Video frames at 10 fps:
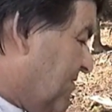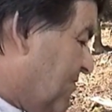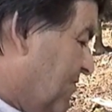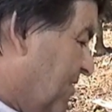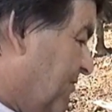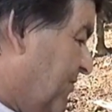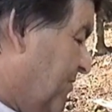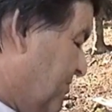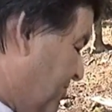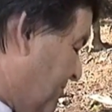So I
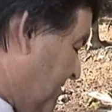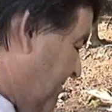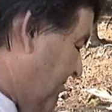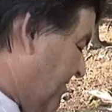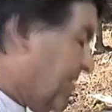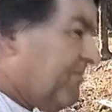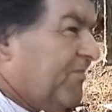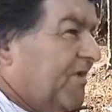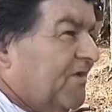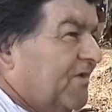usually put it in a burlap
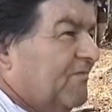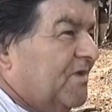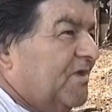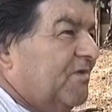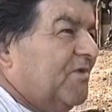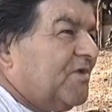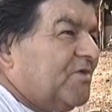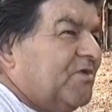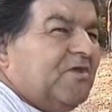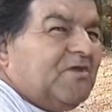bag for him, and he makes
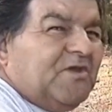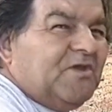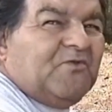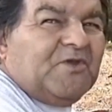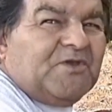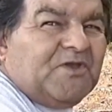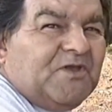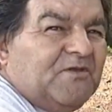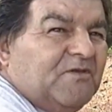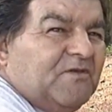tea and he drinks
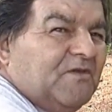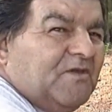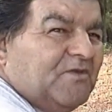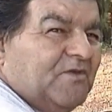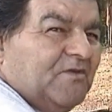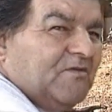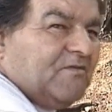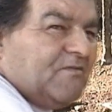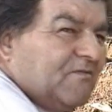that as a